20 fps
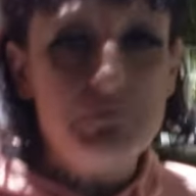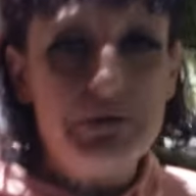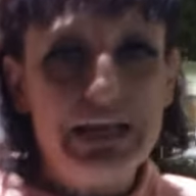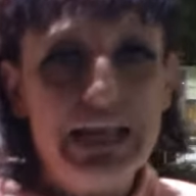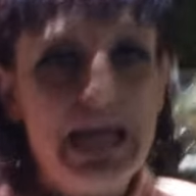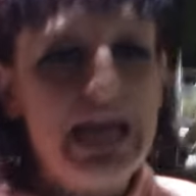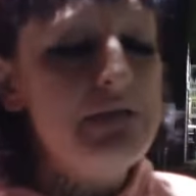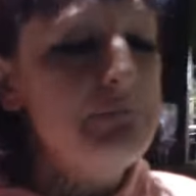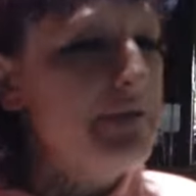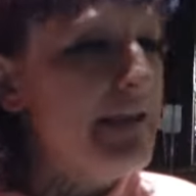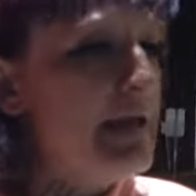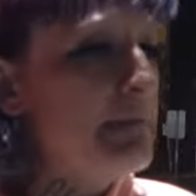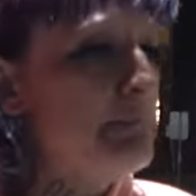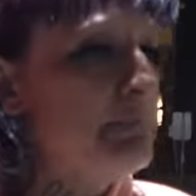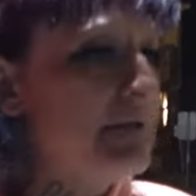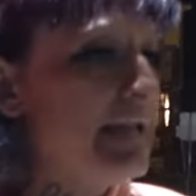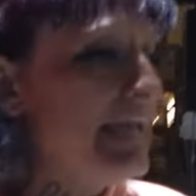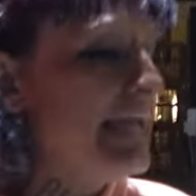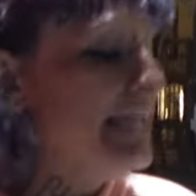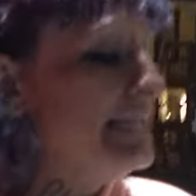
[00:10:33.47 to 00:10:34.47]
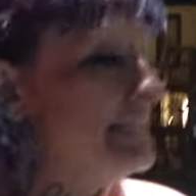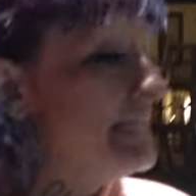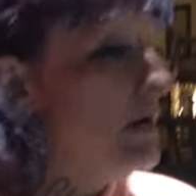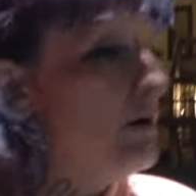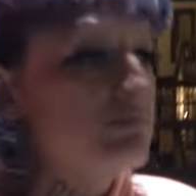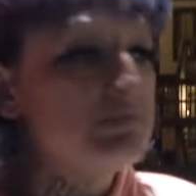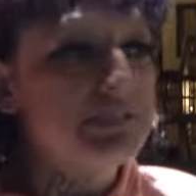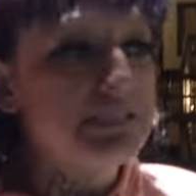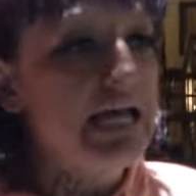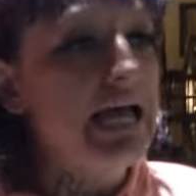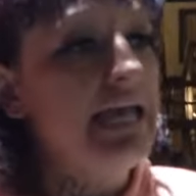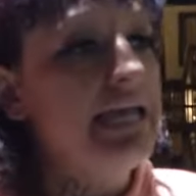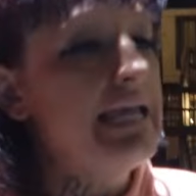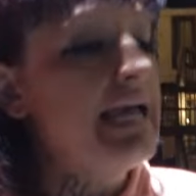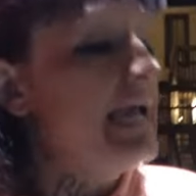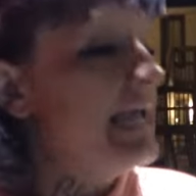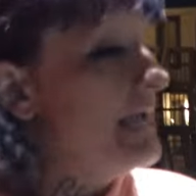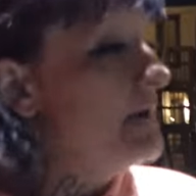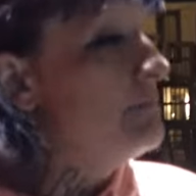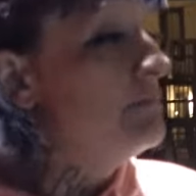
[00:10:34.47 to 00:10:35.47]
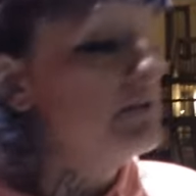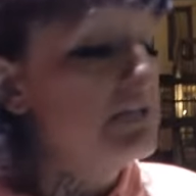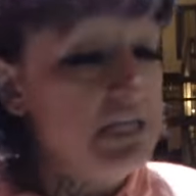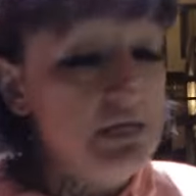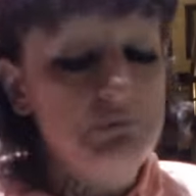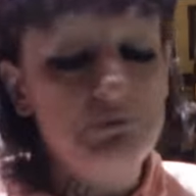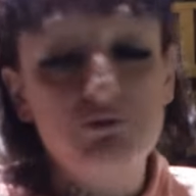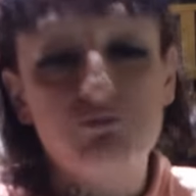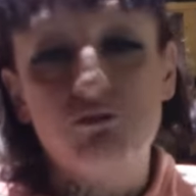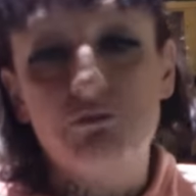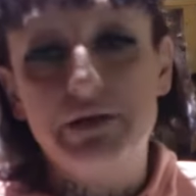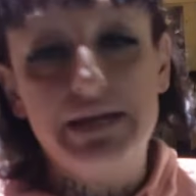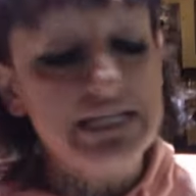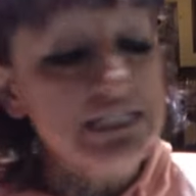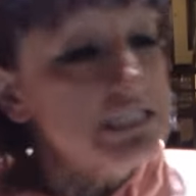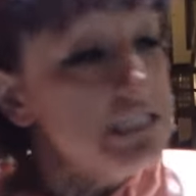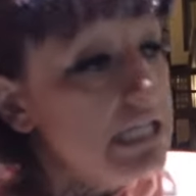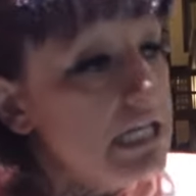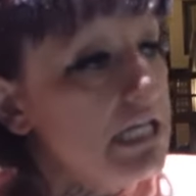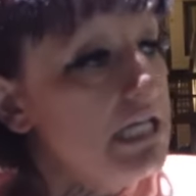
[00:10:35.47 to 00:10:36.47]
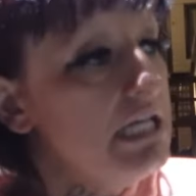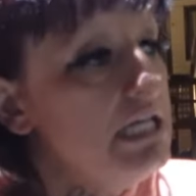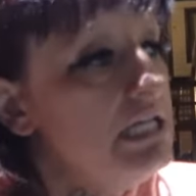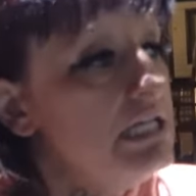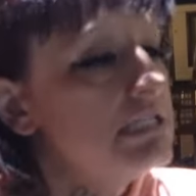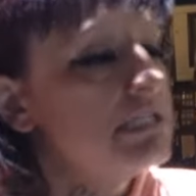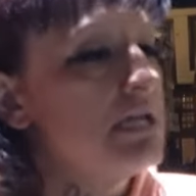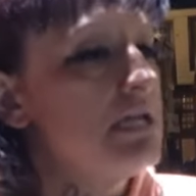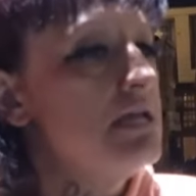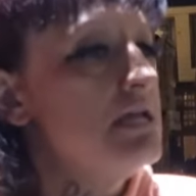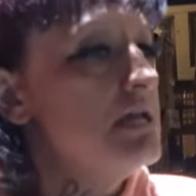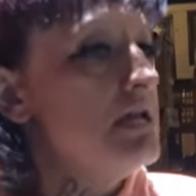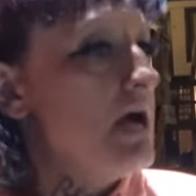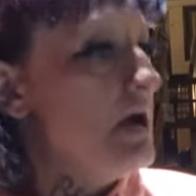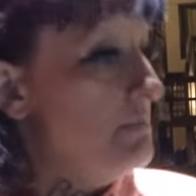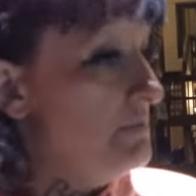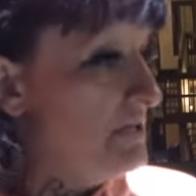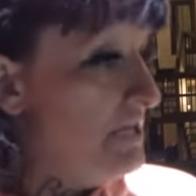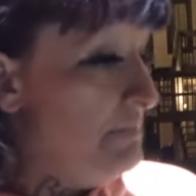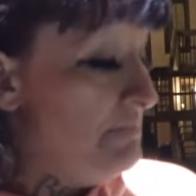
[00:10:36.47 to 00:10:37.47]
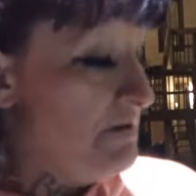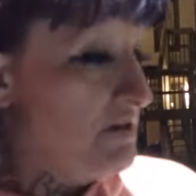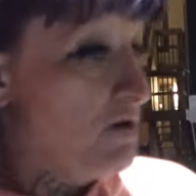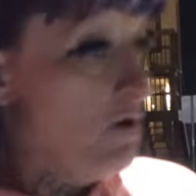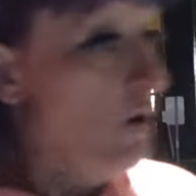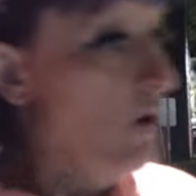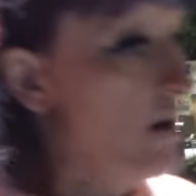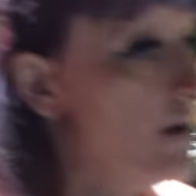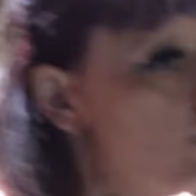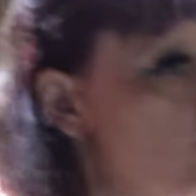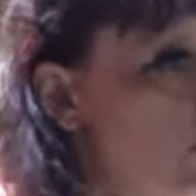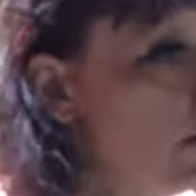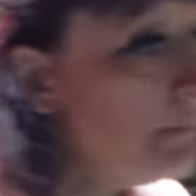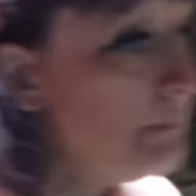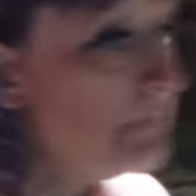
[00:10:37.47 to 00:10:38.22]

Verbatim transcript: my life, but that plan don't say, "Hey, I'm gonna keep you from STDs. I'm gonna keep your car in one